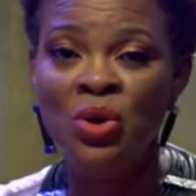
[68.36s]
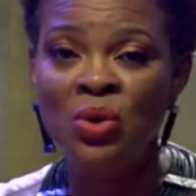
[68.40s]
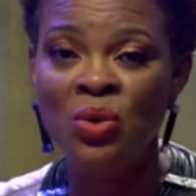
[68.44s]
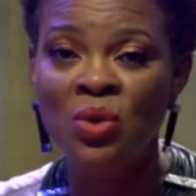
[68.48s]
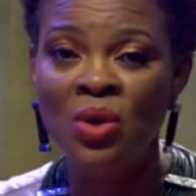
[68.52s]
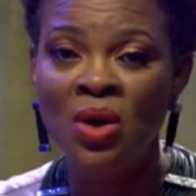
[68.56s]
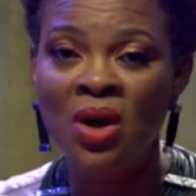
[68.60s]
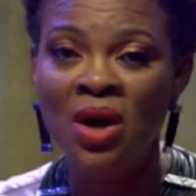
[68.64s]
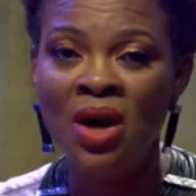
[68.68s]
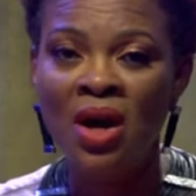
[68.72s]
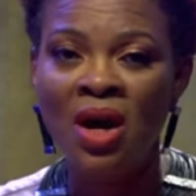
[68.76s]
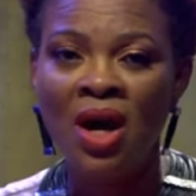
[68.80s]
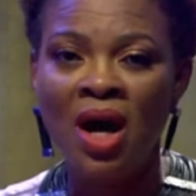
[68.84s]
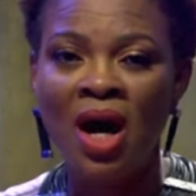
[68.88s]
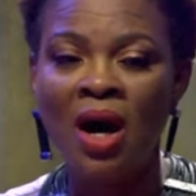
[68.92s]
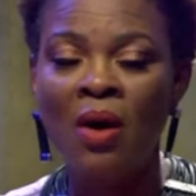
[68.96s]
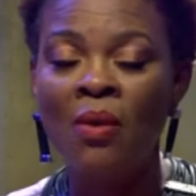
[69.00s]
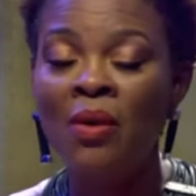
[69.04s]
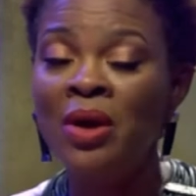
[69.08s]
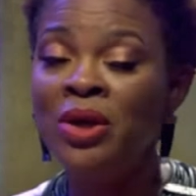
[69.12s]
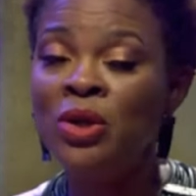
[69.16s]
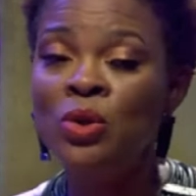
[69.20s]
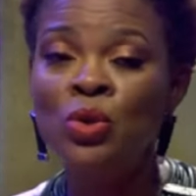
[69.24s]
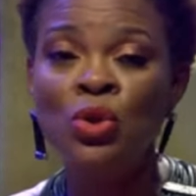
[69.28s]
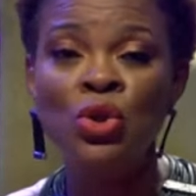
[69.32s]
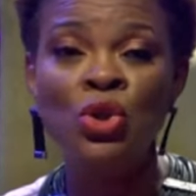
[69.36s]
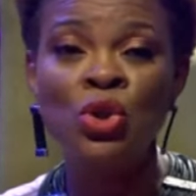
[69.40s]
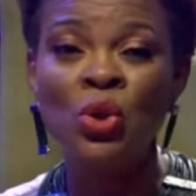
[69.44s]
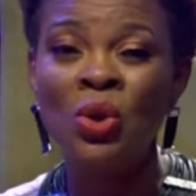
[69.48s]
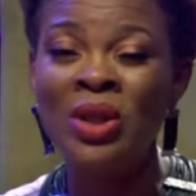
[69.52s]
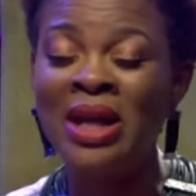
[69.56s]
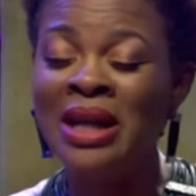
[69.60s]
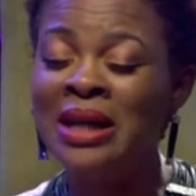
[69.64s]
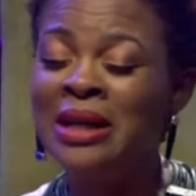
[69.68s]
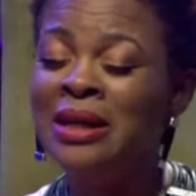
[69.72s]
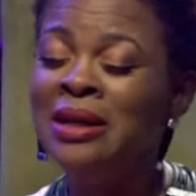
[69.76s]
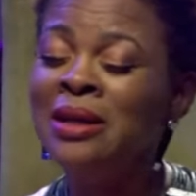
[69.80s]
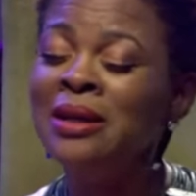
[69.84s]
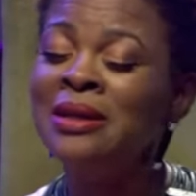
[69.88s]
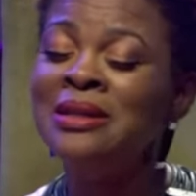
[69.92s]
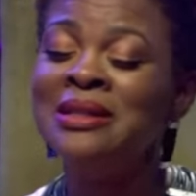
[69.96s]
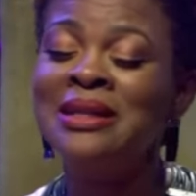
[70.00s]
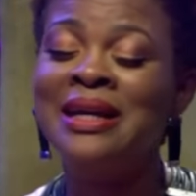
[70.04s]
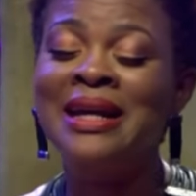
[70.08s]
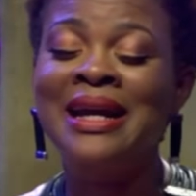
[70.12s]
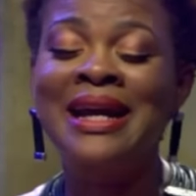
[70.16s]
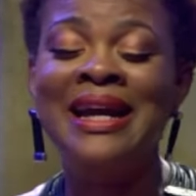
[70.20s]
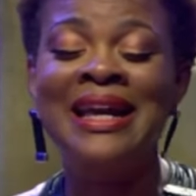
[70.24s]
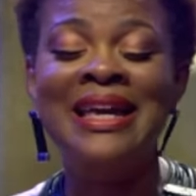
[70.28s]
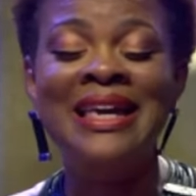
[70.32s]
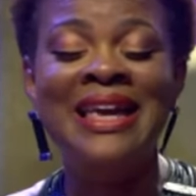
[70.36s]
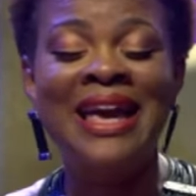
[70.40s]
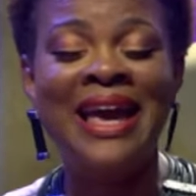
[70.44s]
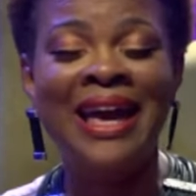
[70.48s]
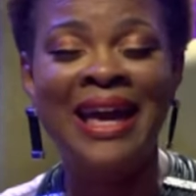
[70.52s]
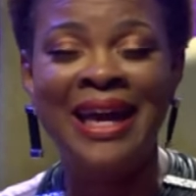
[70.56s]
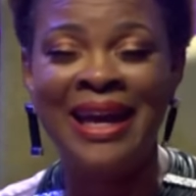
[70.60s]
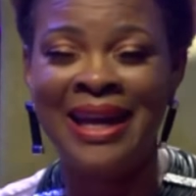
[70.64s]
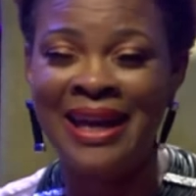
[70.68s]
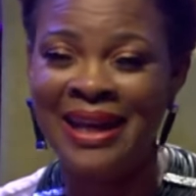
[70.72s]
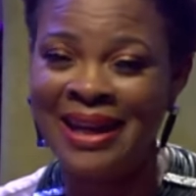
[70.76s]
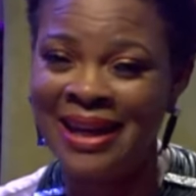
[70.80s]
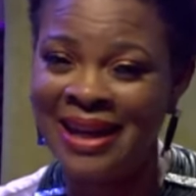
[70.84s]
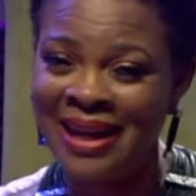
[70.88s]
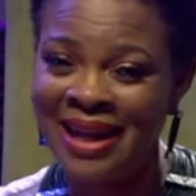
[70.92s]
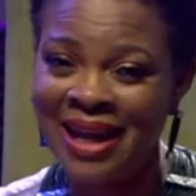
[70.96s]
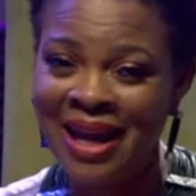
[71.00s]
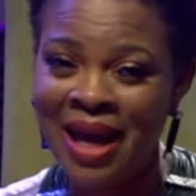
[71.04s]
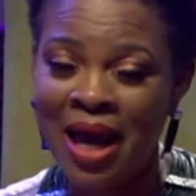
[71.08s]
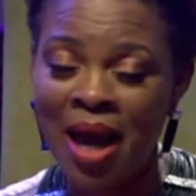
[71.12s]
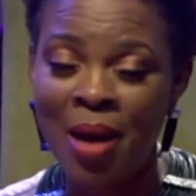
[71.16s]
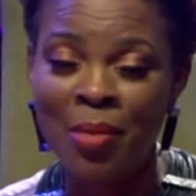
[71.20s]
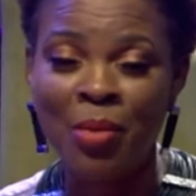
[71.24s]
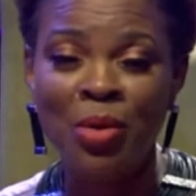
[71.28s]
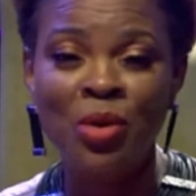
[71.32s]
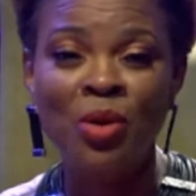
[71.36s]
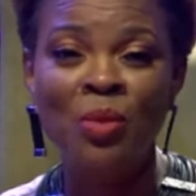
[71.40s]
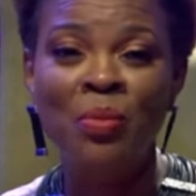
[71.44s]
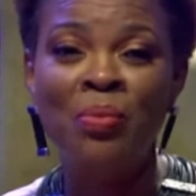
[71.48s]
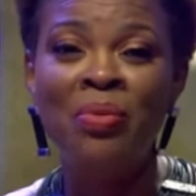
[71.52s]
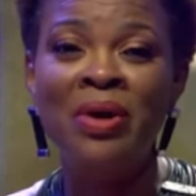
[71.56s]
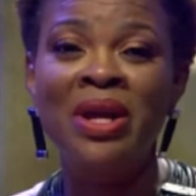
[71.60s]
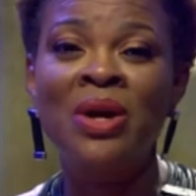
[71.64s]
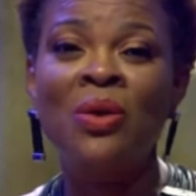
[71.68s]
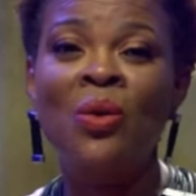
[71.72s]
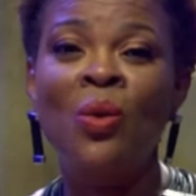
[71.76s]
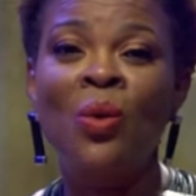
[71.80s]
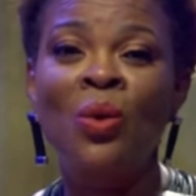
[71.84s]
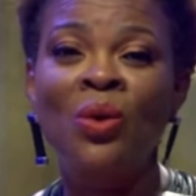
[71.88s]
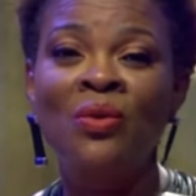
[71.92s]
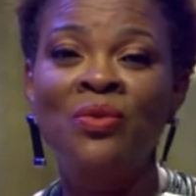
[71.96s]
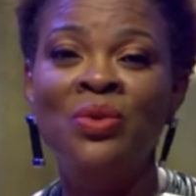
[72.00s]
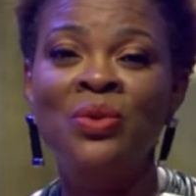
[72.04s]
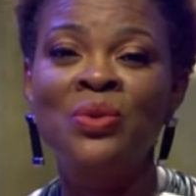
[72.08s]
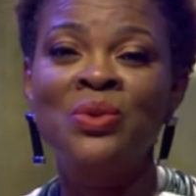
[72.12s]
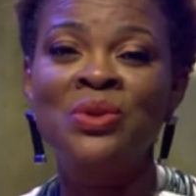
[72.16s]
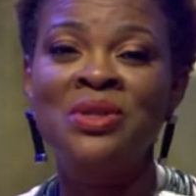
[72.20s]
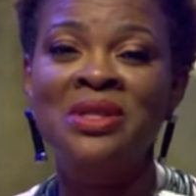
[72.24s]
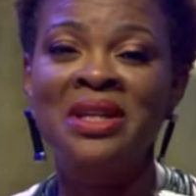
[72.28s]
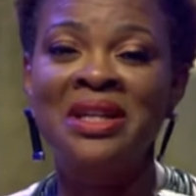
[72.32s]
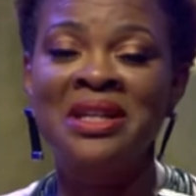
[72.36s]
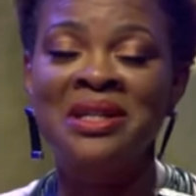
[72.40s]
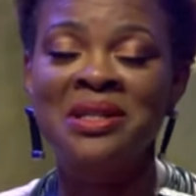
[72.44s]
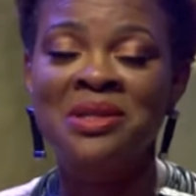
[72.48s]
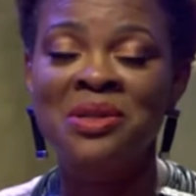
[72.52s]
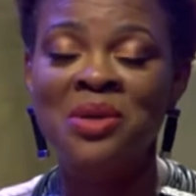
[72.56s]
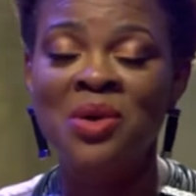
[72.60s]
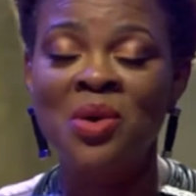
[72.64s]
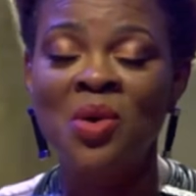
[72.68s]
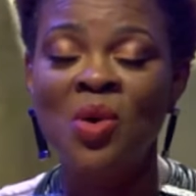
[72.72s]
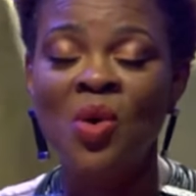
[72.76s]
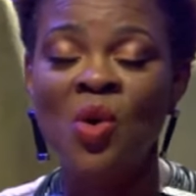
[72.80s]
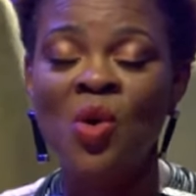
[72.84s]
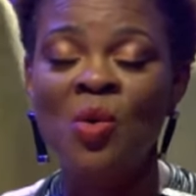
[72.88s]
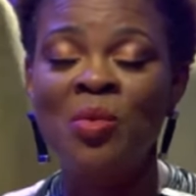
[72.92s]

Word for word: to do. How are you sure that not again I'm going to break all of those things?